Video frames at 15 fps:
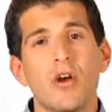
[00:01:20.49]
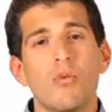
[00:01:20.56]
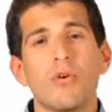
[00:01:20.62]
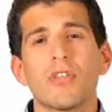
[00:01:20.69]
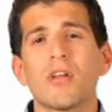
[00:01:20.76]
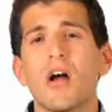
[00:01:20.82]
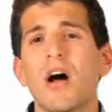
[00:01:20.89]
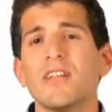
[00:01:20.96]

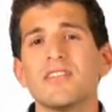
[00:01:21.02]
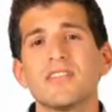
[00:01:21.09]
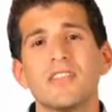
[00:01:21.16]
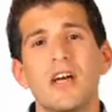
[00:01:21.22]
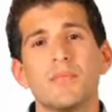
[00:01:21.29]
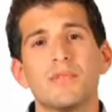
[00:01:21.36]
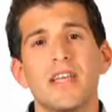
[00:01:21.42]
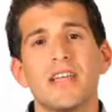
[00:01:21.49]
with
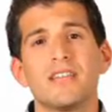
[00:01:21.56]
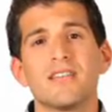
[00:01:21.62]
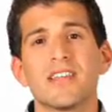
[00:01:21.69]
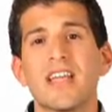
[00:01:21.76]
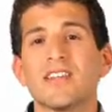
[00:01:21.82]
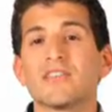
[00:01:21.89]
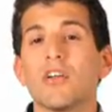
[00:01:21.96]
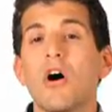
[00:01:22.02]
constant updates
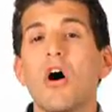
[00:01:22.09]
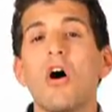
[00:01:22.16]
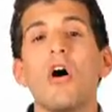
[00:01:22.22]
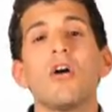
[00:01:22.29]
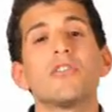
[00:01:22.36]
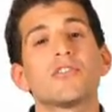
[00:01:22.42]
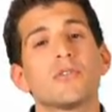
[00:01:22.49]
against all